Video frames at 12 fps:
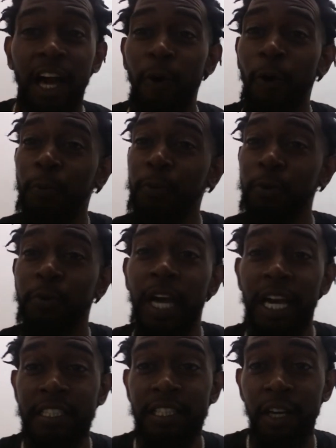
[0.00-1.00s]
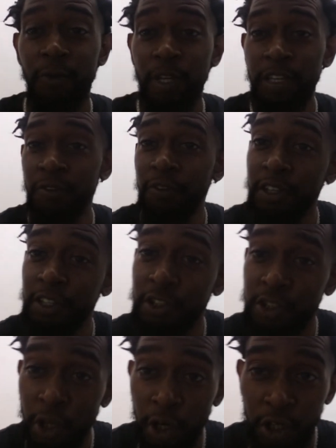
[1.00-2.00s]
I hope you guys are ready for the
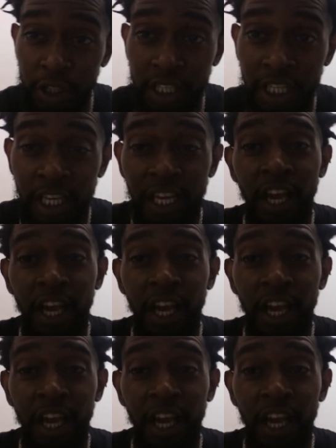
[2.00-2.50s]
journey